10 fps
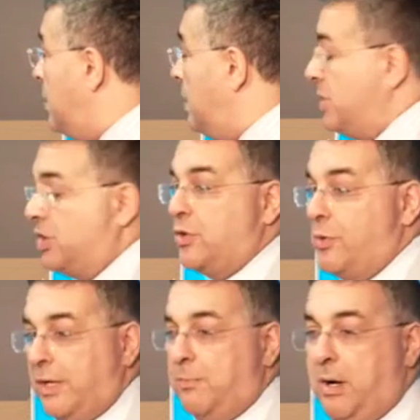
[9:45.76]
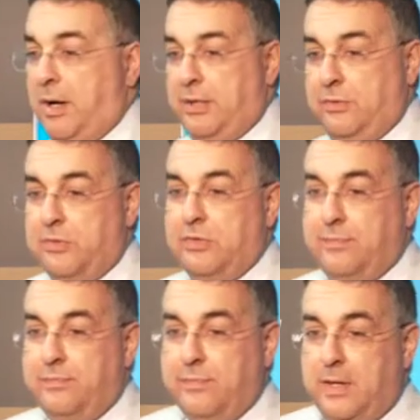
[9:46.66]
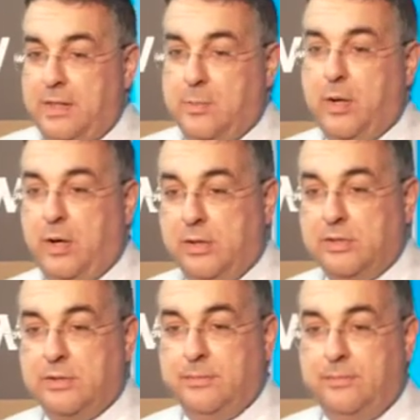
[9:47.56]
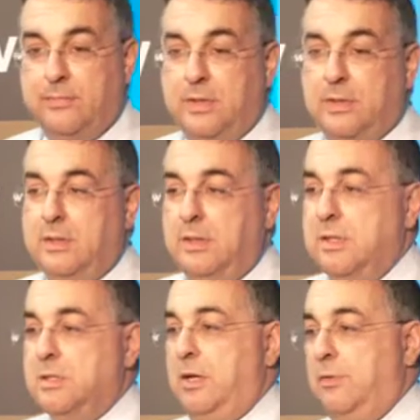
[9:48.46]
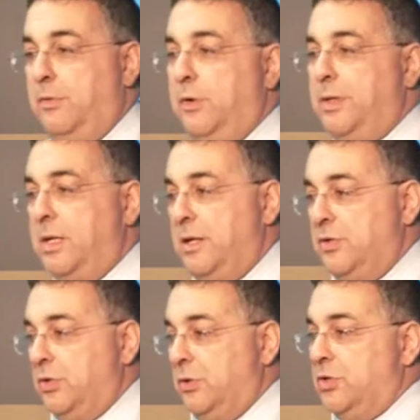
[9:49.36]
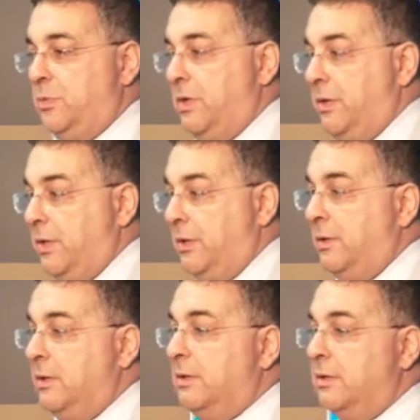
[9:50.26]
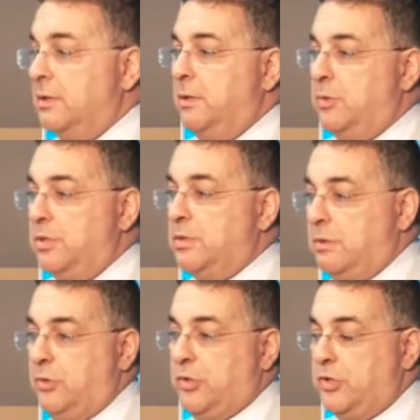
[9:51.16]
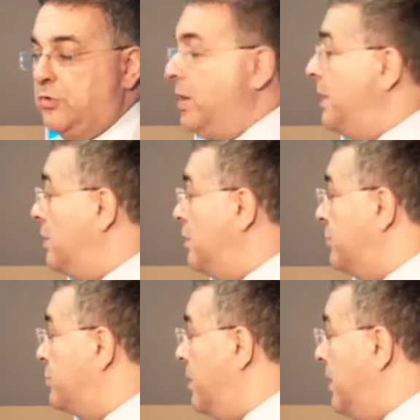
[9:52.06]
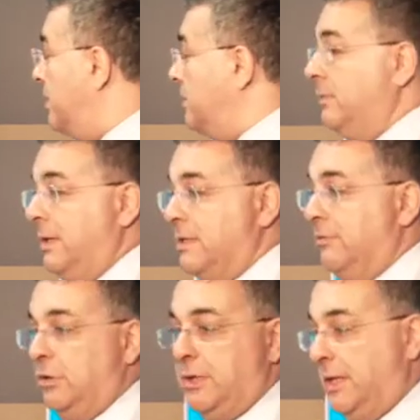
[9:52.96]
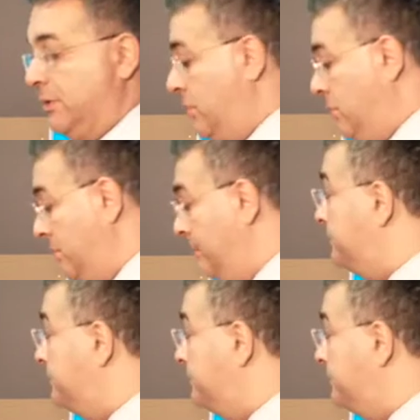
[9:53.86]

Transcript: historic mines in the past. So following the glaciology period, someone's got a gold strike. Let's have a look next door.